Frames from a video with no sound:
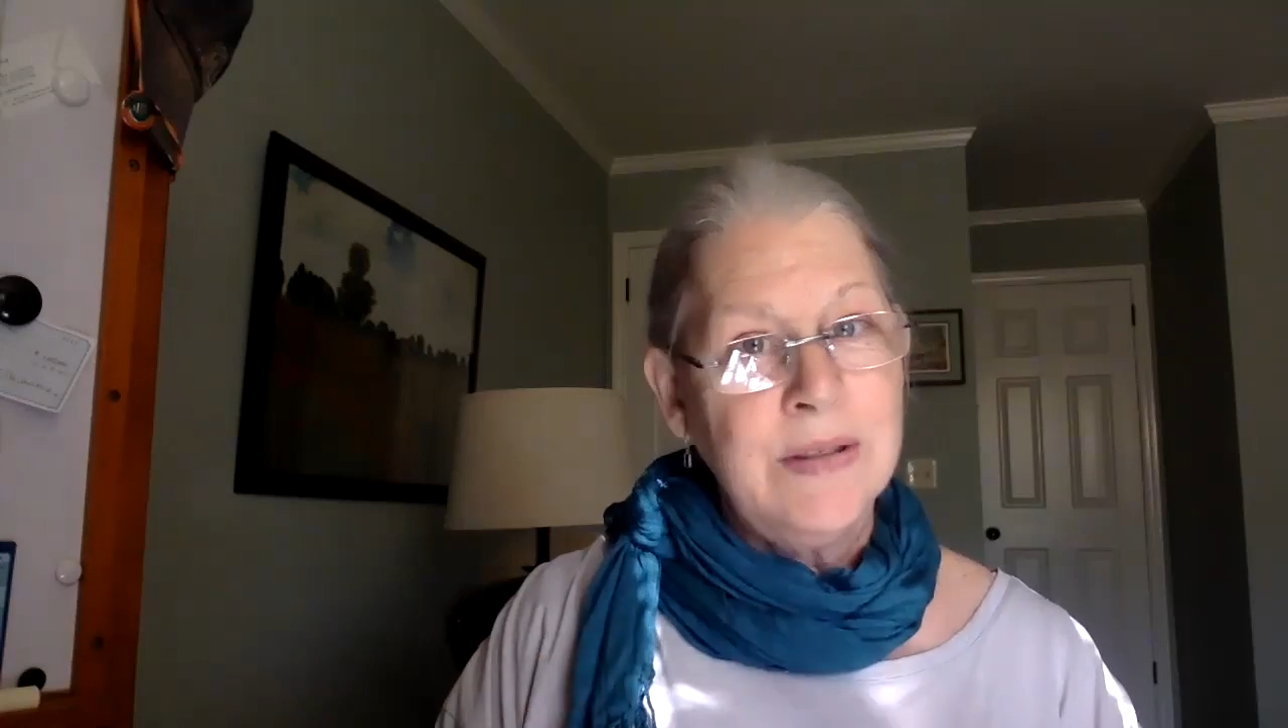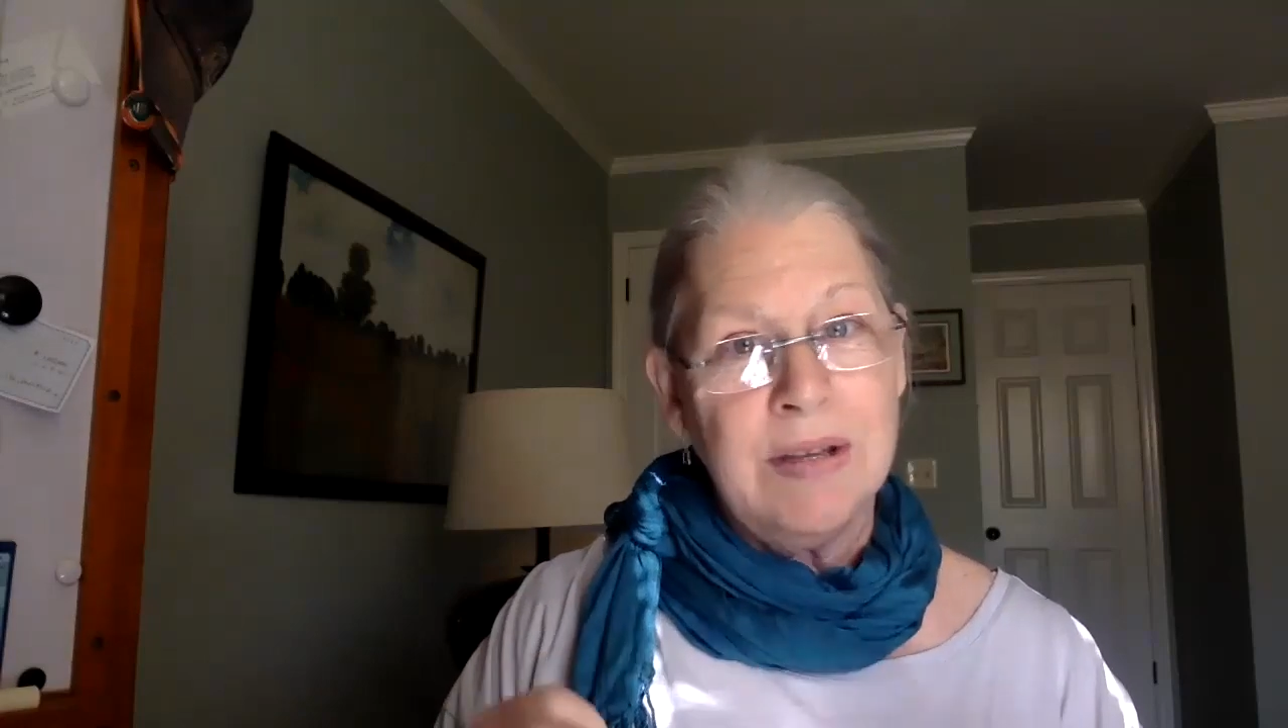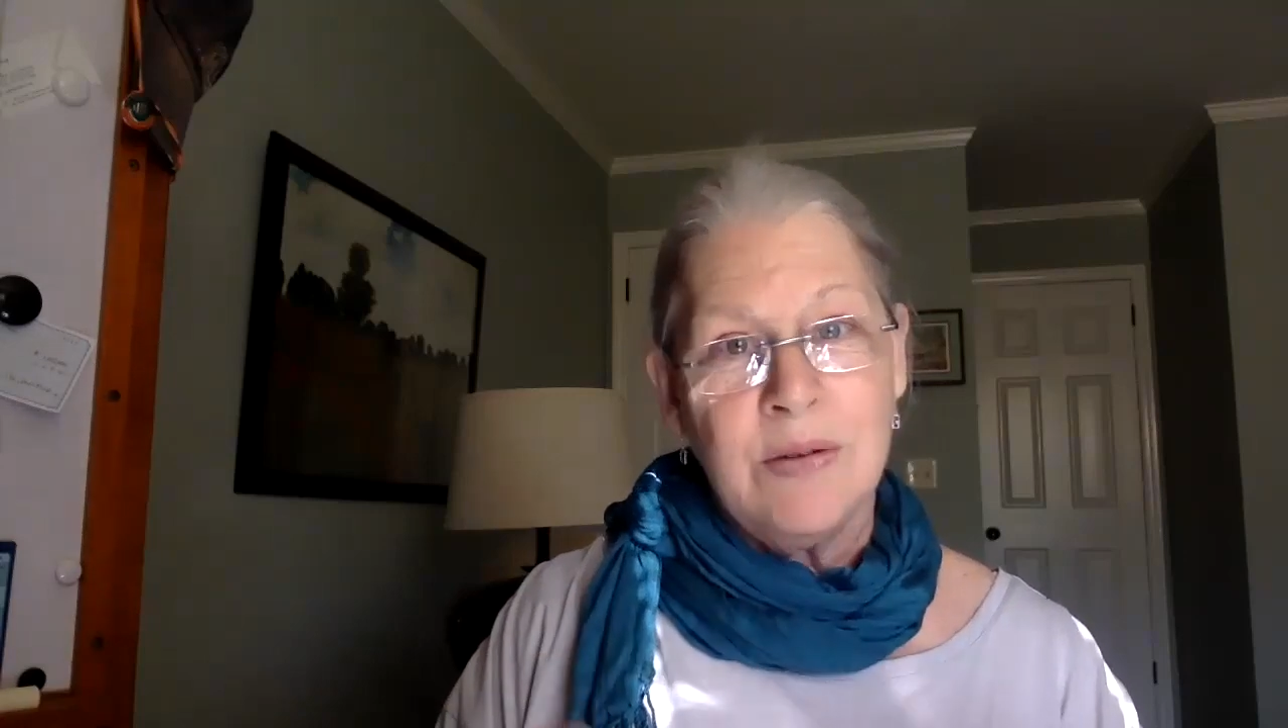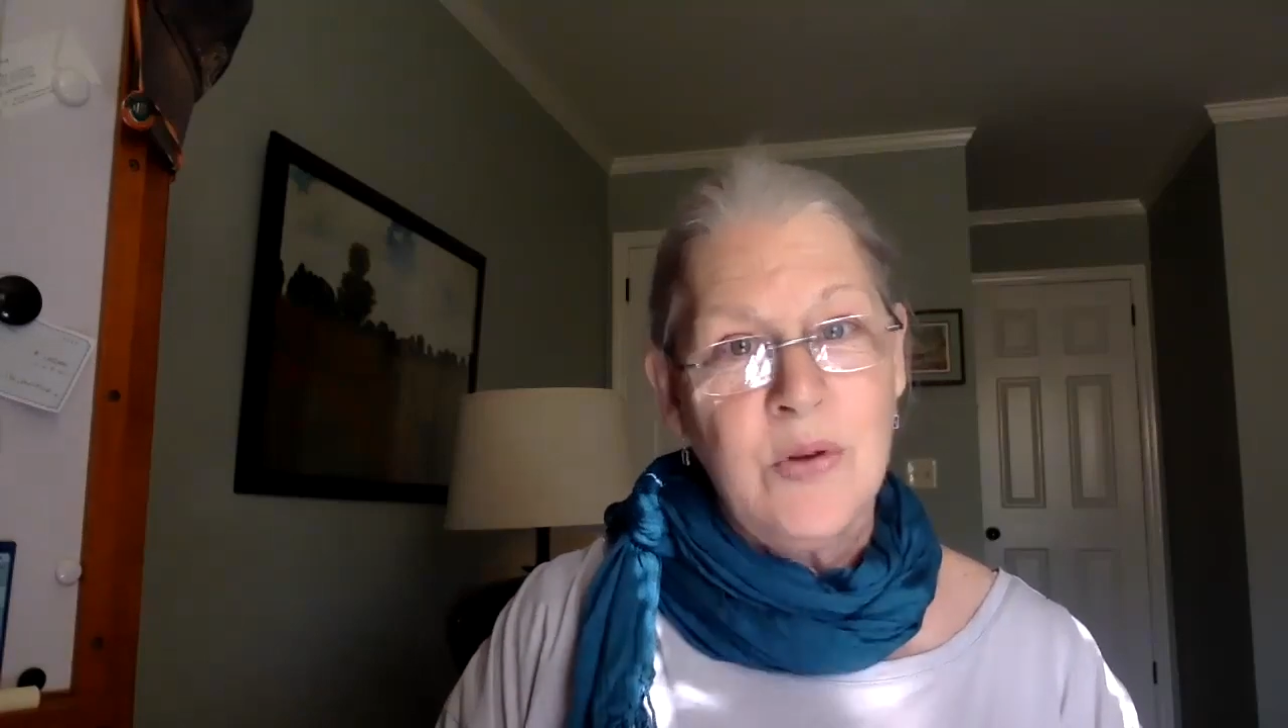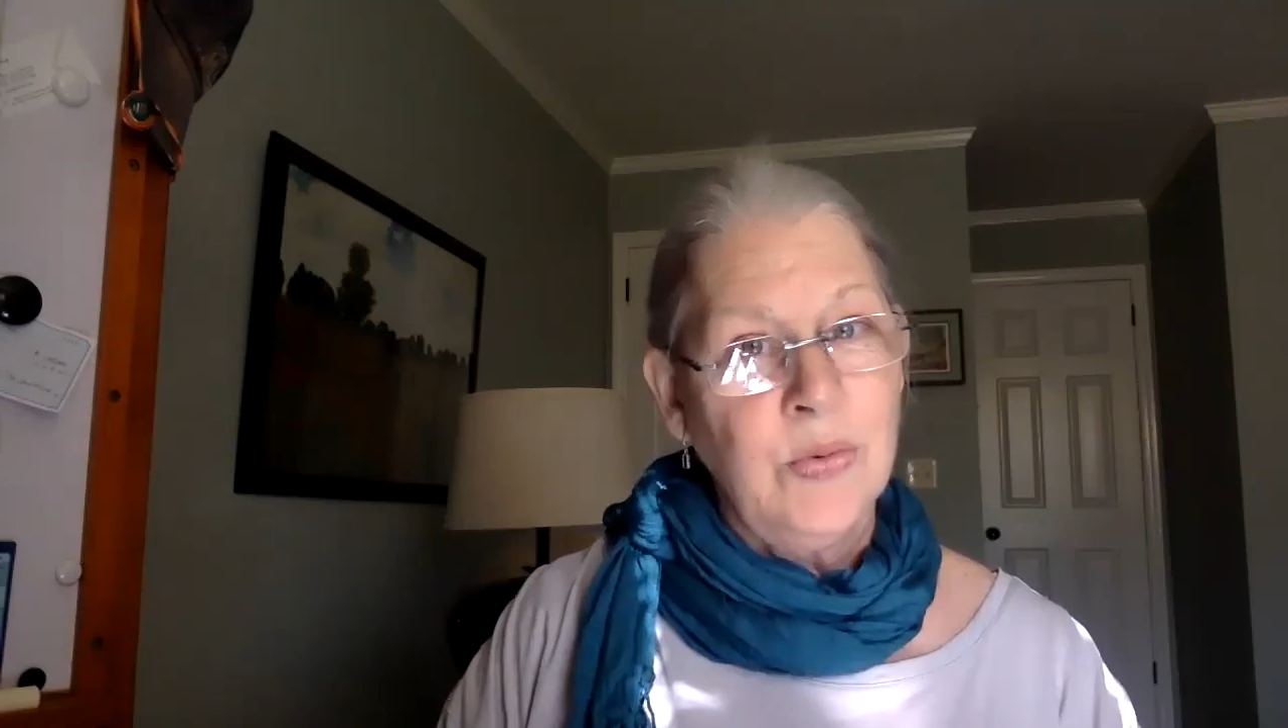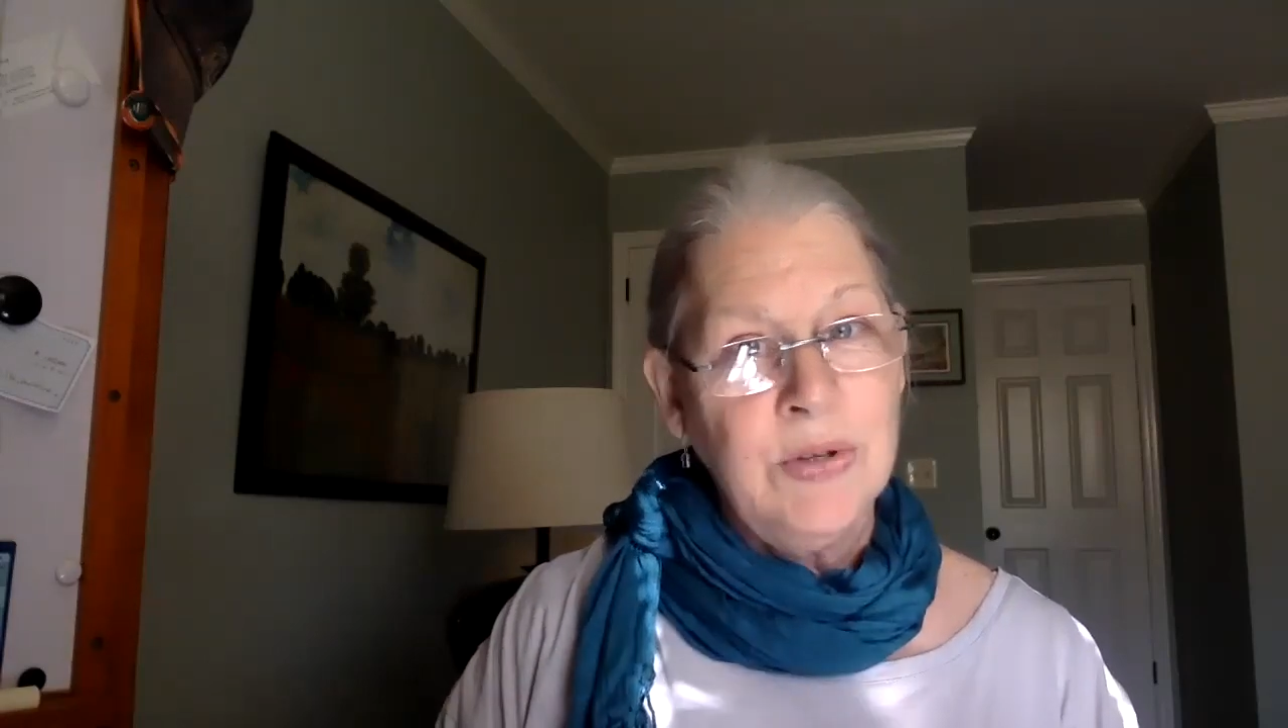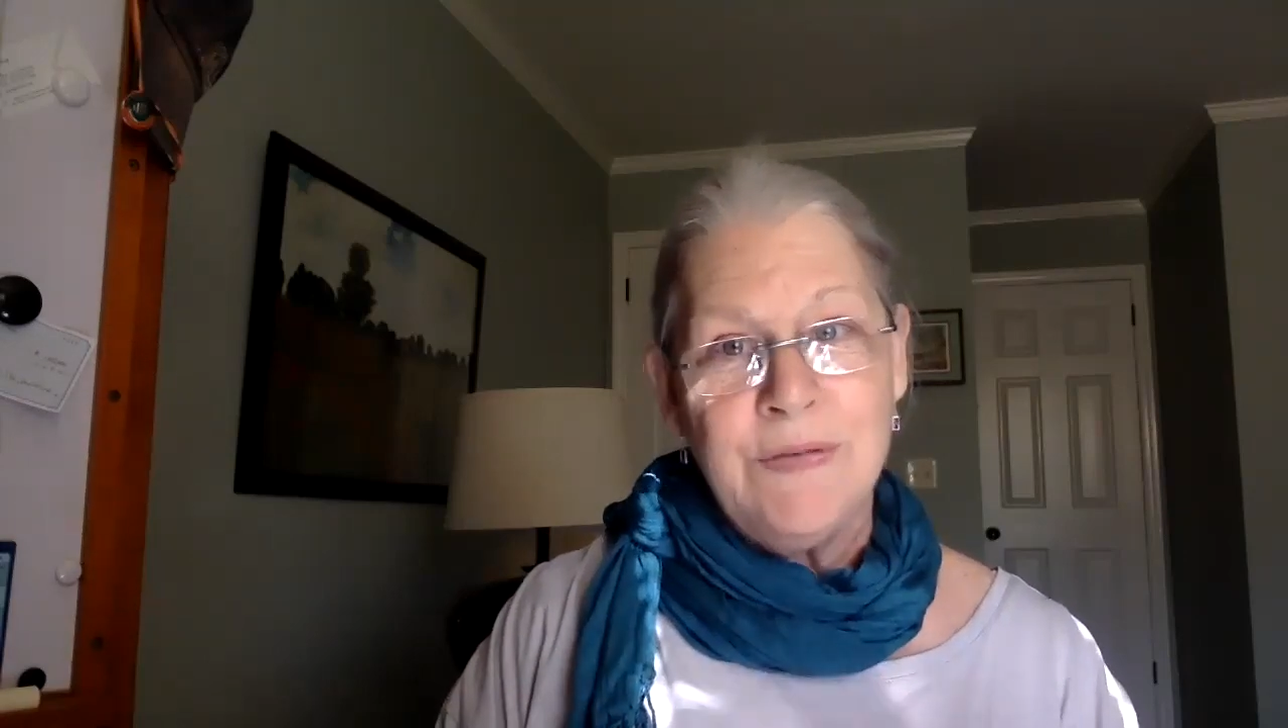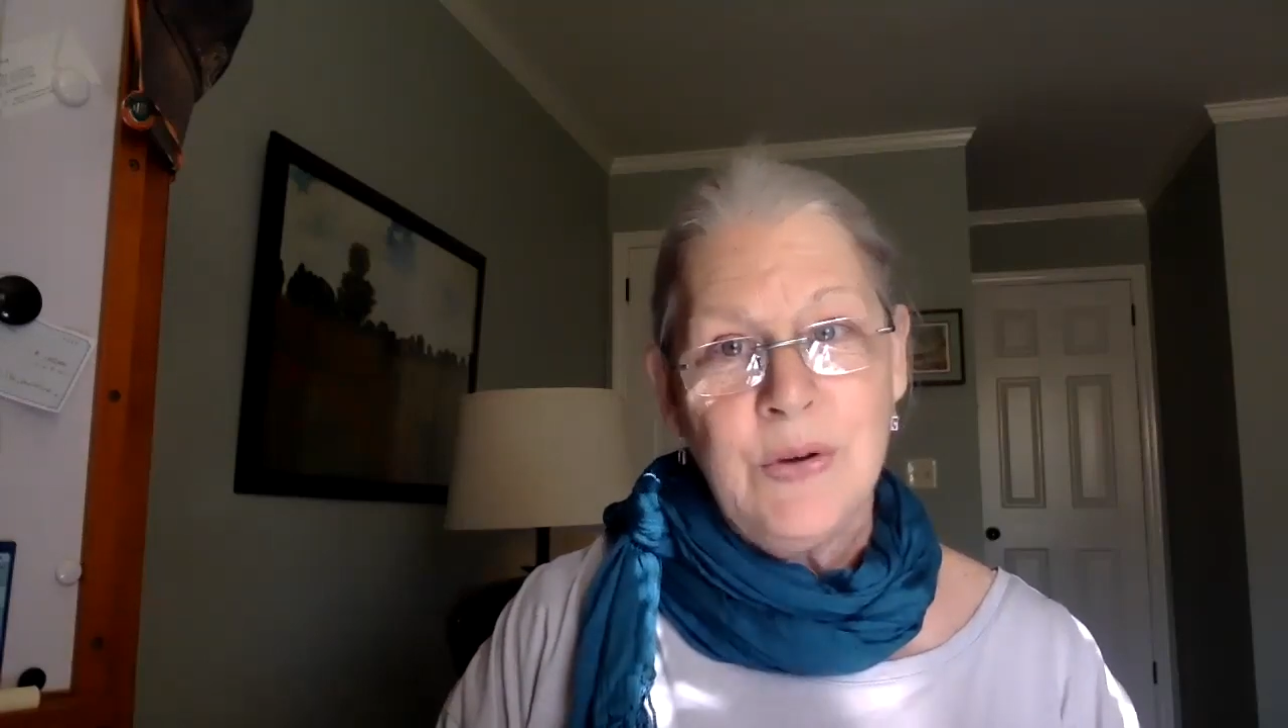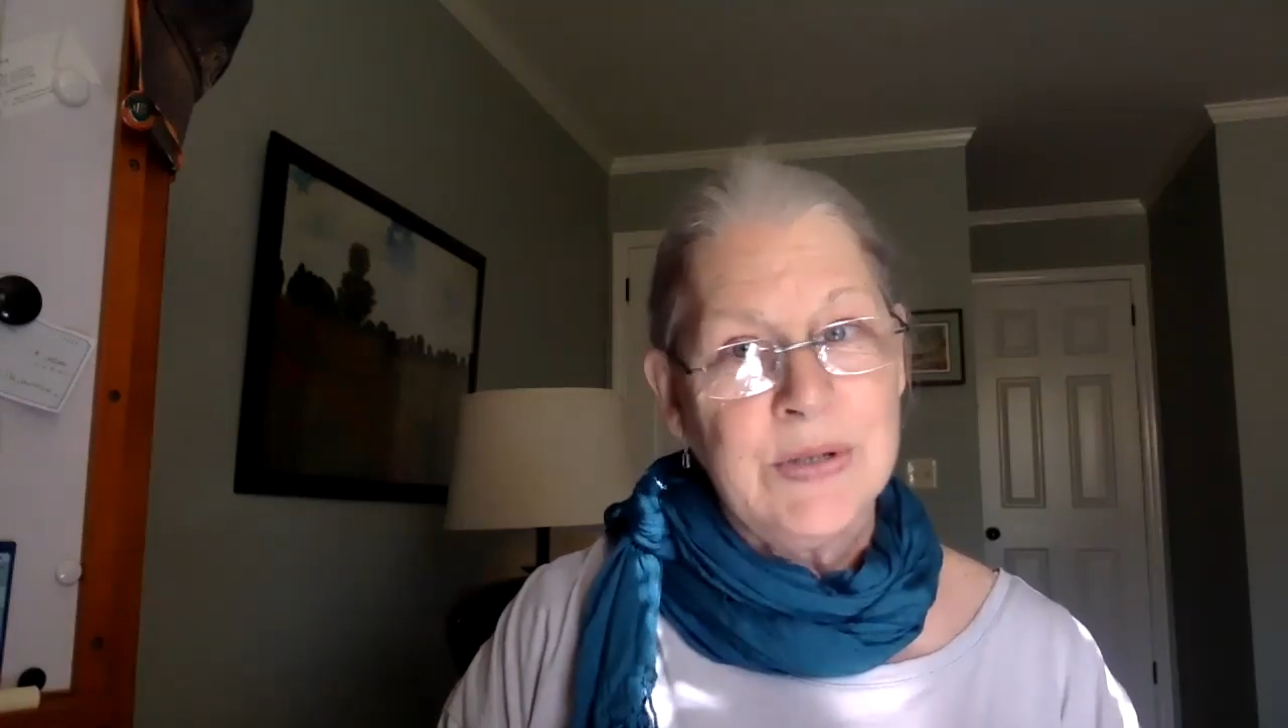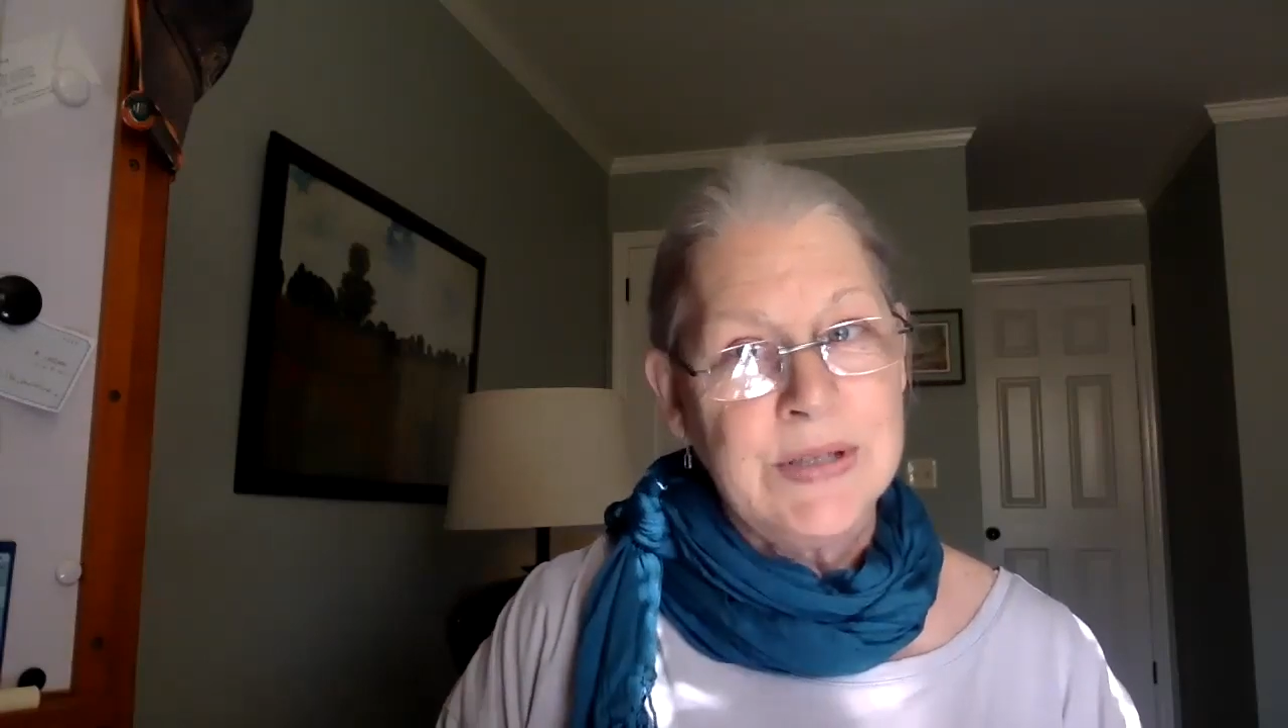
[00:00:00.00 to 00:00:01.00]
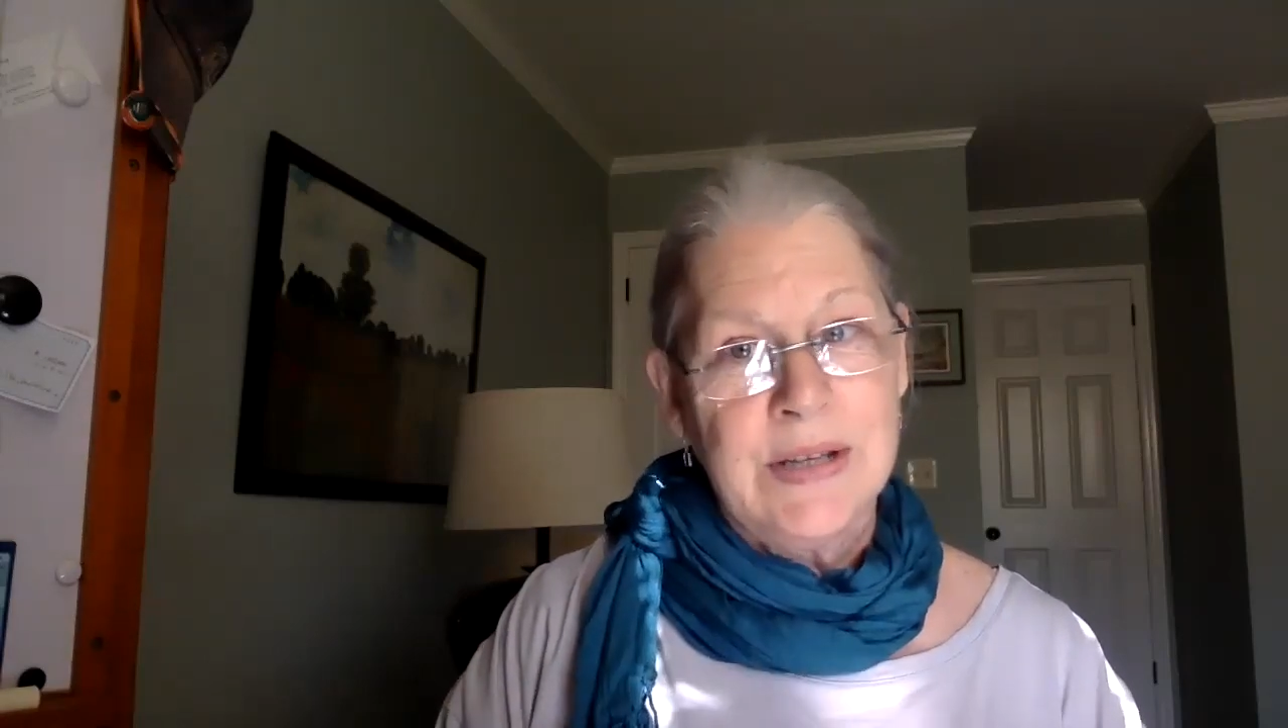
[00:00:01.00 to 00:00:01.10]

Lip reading: thing and only focus